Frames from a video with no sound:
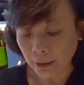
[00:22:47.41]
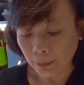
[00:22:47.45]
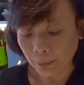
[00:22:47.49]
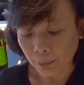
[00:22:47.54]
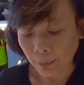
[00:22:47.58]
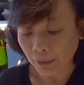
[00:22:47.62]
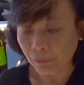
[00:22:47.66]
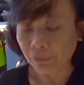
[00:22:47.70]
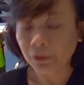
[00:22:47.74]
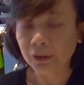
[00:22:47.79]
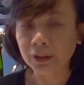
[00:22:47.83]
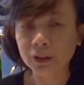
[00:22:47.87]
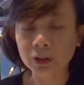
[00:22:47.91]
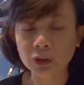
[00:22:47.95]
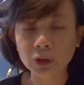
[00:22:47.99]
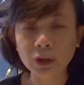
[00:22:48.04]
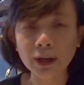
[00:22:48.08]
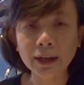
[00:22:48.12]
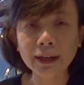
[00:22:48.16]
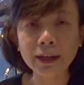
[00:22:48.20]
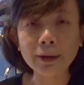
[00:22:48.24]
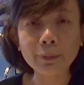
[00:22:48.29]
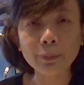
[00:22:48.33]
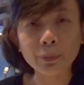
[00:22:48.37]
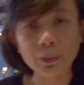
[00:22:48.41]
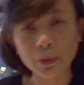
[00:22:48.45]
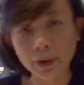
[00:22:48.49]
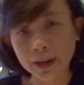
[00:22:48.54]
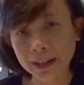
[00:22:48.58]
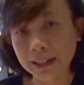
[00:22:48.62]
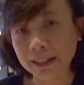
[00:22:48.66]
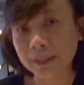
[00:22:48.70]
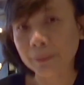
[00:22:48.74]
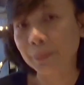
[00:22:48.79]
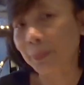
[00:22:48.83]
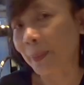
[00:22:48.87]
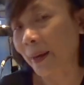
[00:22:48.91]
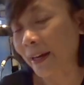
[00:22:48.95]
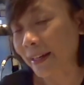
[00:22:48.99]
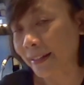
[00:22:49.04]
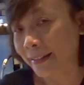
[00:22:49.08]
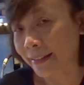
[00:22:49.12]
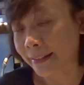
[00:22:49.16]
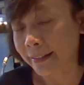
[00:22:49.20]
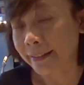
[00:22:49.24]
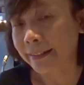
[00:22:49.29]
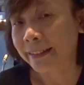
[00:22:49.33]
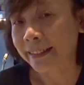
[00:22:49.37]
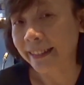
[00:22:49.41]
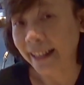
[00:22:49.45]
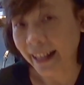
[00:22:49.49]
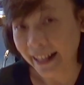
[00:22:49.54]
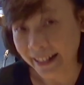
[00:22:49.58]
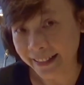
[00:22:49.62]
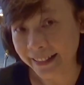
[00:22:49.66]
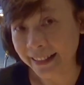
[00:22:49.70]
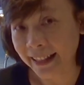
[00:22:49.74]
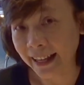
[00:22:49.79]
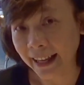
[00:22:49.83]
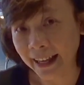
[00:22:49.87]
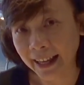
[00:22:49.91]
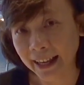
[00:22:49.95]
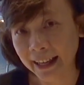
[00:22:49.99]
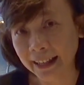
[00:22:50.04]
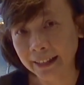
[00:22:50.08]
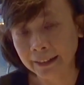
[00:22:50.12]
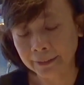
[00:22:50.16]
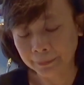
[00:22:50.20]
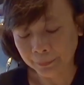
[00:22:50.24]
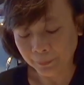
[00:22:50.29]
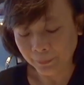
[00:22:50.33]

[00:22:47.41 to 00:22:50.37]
But focaccia bread is best next day